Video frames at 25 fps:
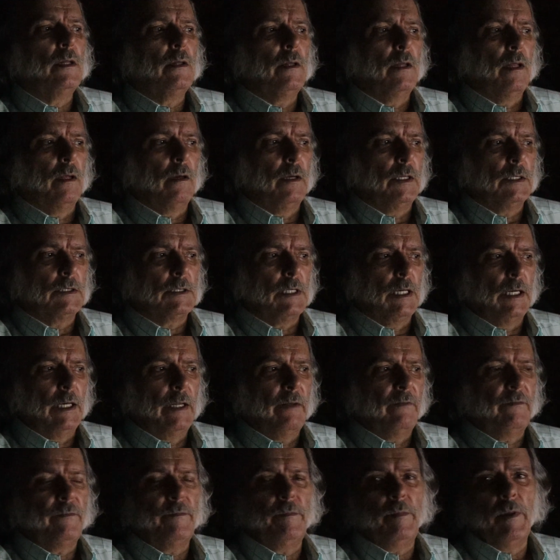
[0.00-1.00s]
that is
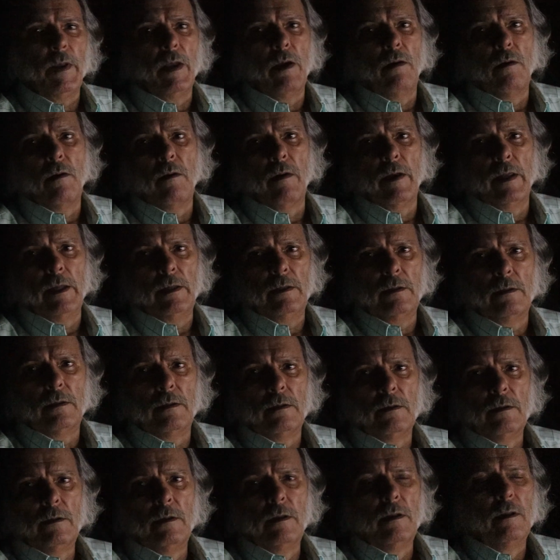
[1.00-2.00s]
left
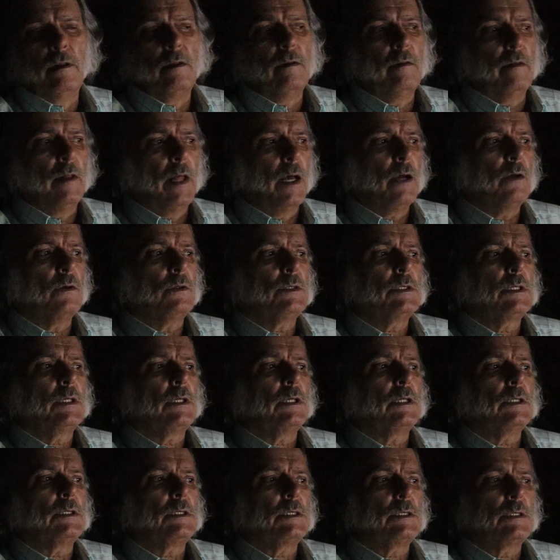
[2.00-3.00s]
behind, those
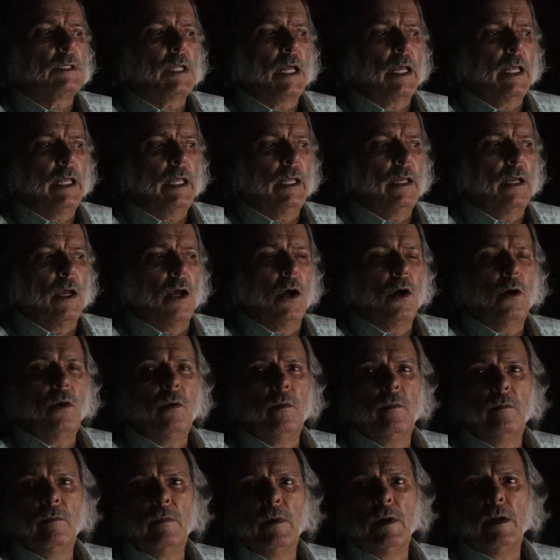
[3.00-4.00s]
that are staying
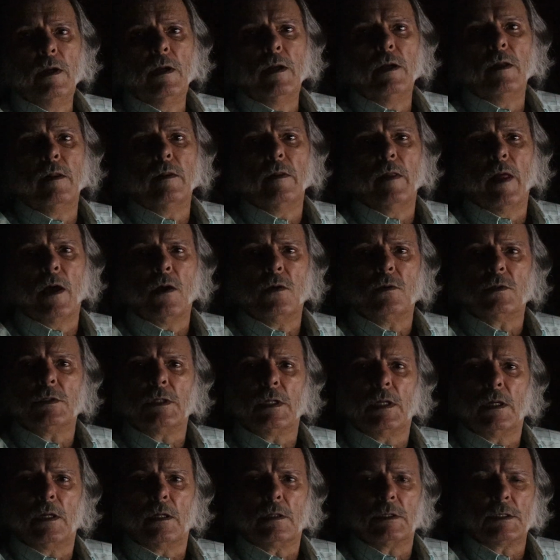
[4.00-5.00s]
home, those
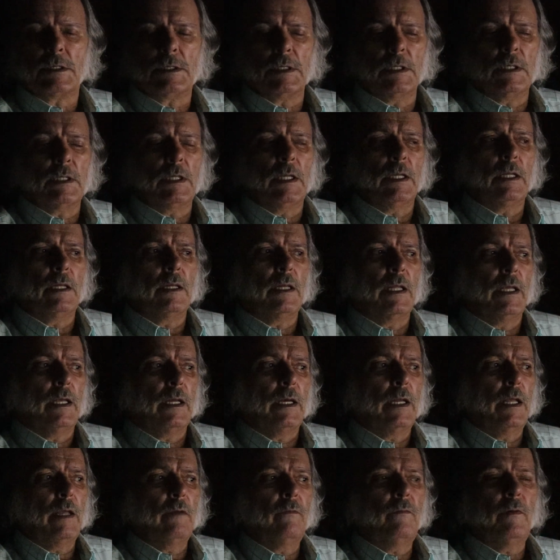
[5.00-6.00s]
that are sitting
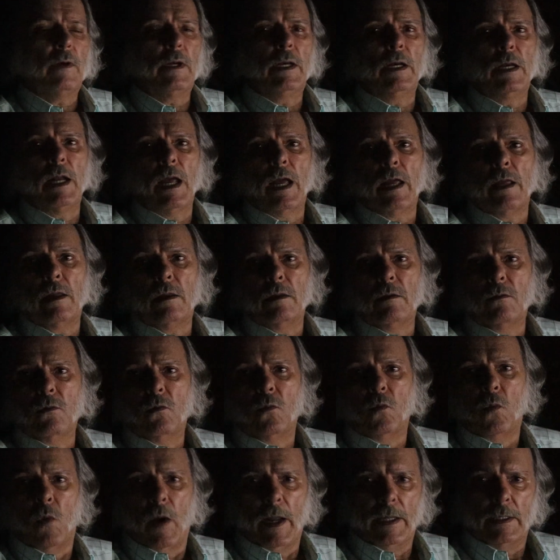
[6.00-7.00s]
there every day
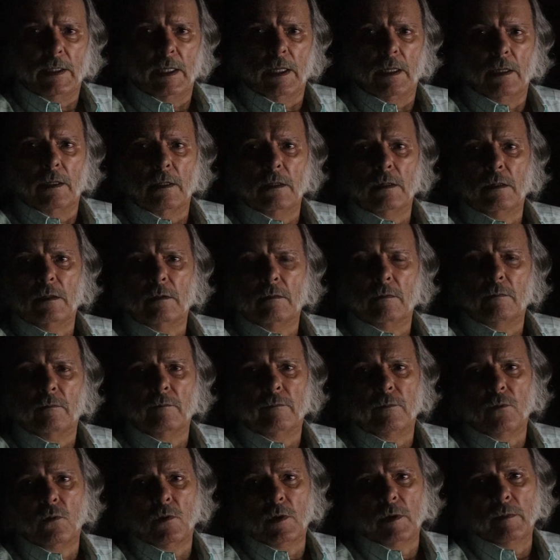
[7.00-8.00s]
waiting
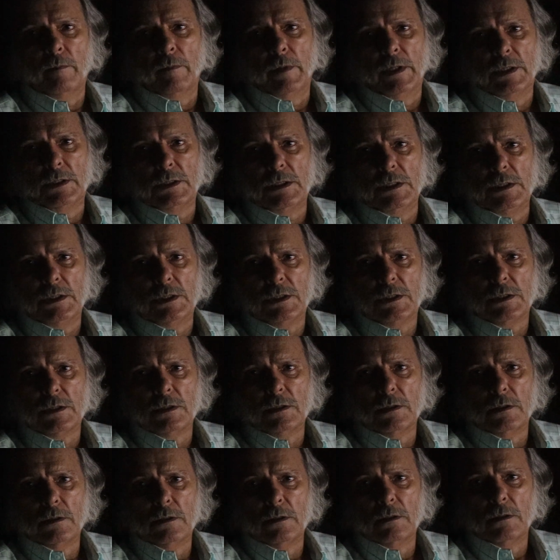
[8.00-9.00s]
for a
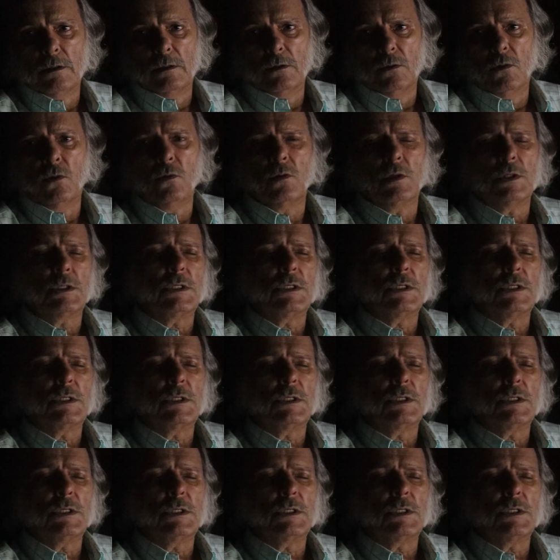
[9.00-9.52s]
message or